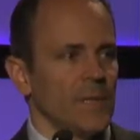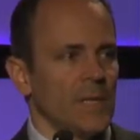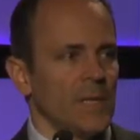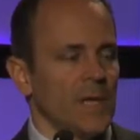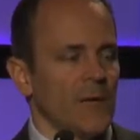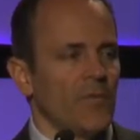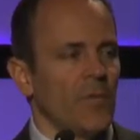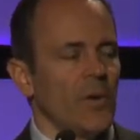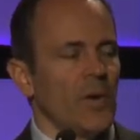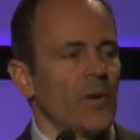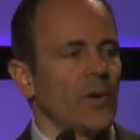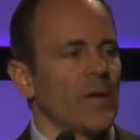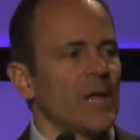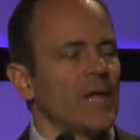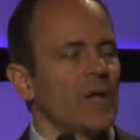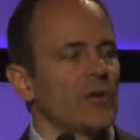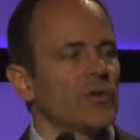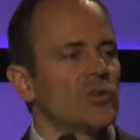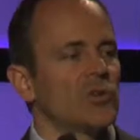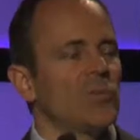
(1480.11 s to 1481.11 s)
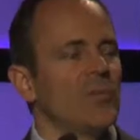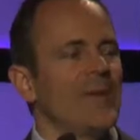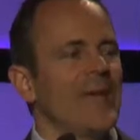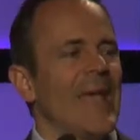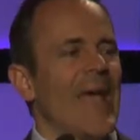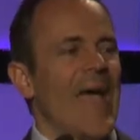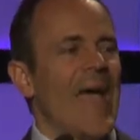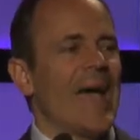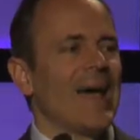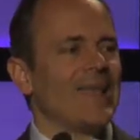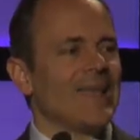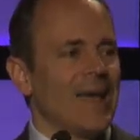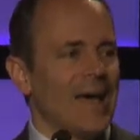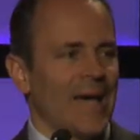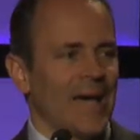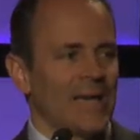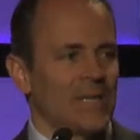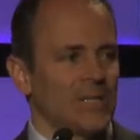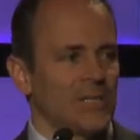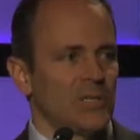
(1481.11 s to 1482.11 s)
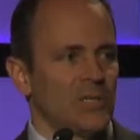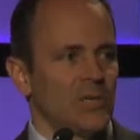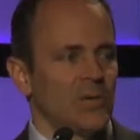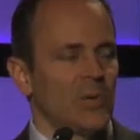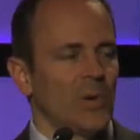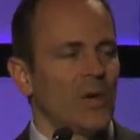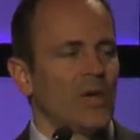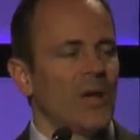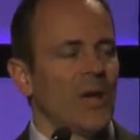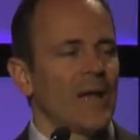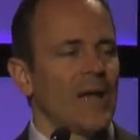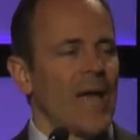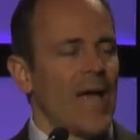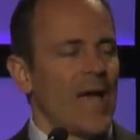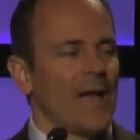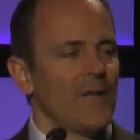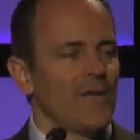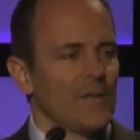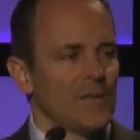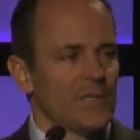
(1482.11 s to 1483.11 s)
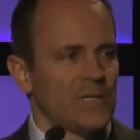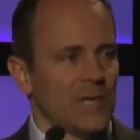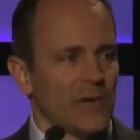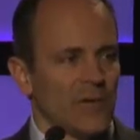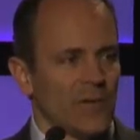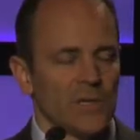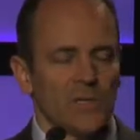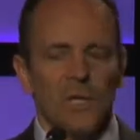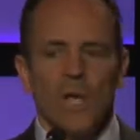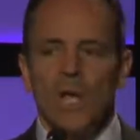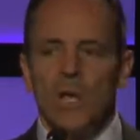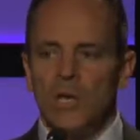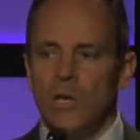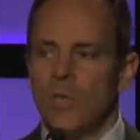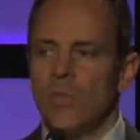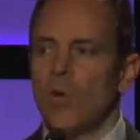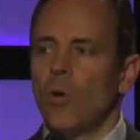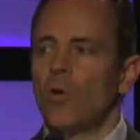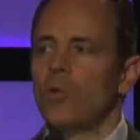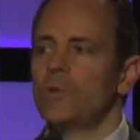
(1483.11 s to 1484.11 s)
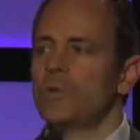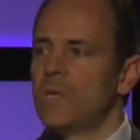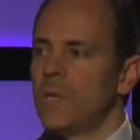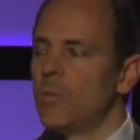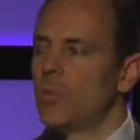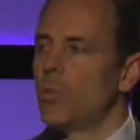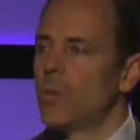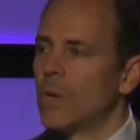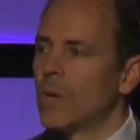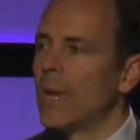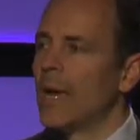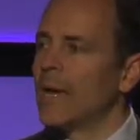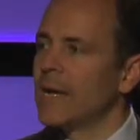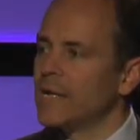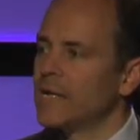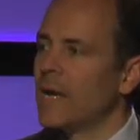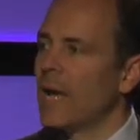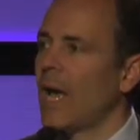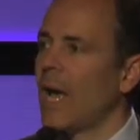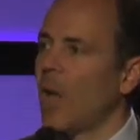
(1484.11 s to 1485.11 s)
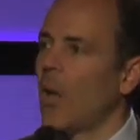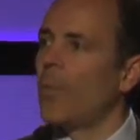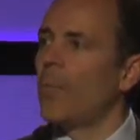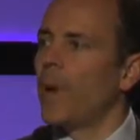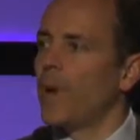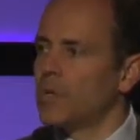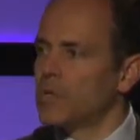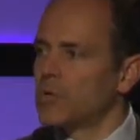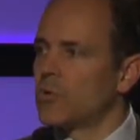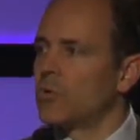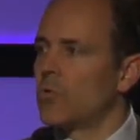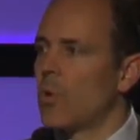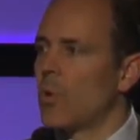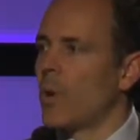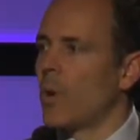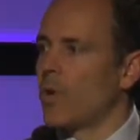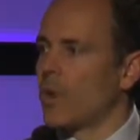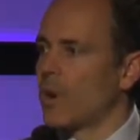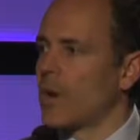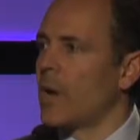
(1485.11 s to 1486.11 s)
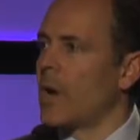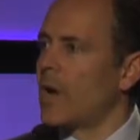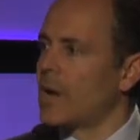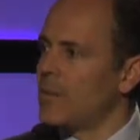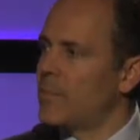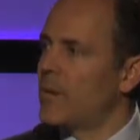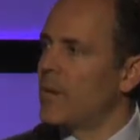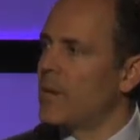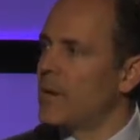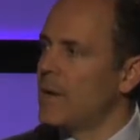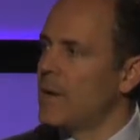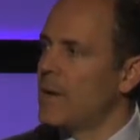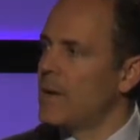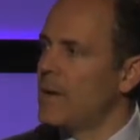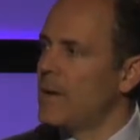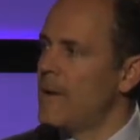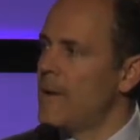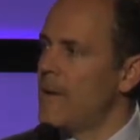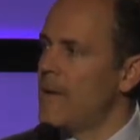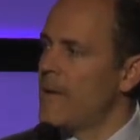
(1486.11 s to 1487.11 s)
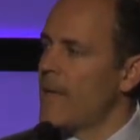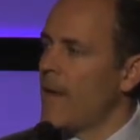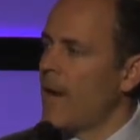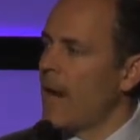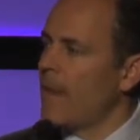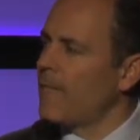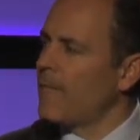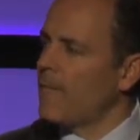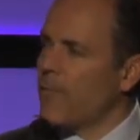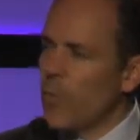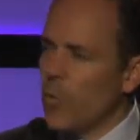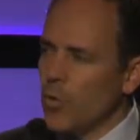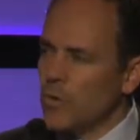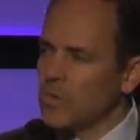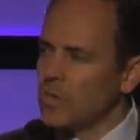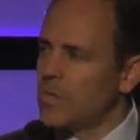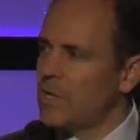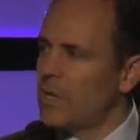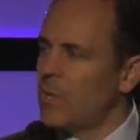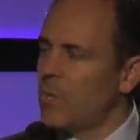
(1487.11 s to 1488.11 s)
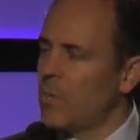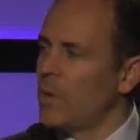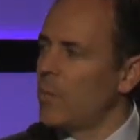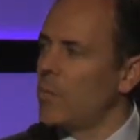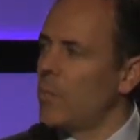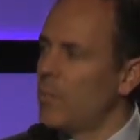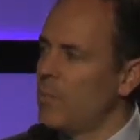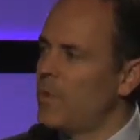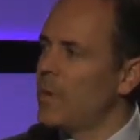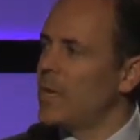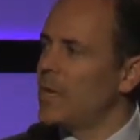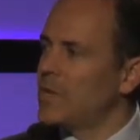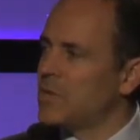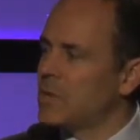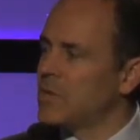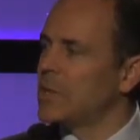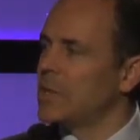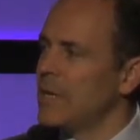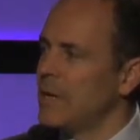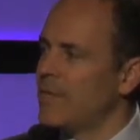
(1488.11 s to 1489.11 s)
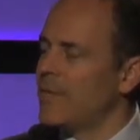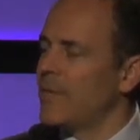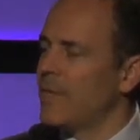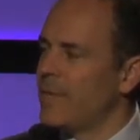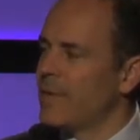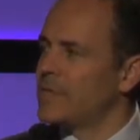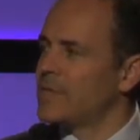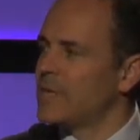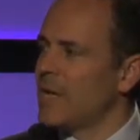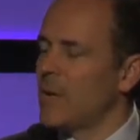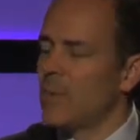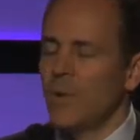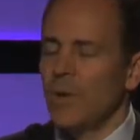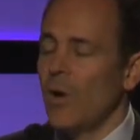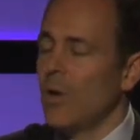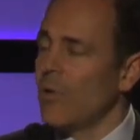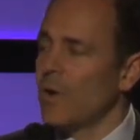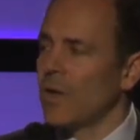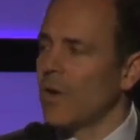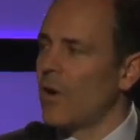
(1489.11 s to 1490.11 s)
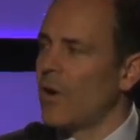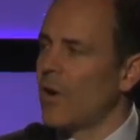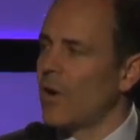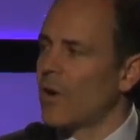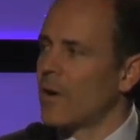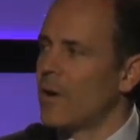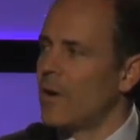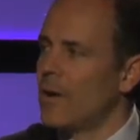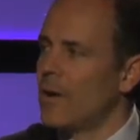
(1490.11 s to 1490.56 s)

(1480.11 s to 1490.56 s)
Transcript: if we are here to be allies to and not adversaries to those that would like to help us grow our economy, how fortunate we will be to live in this state. We already are.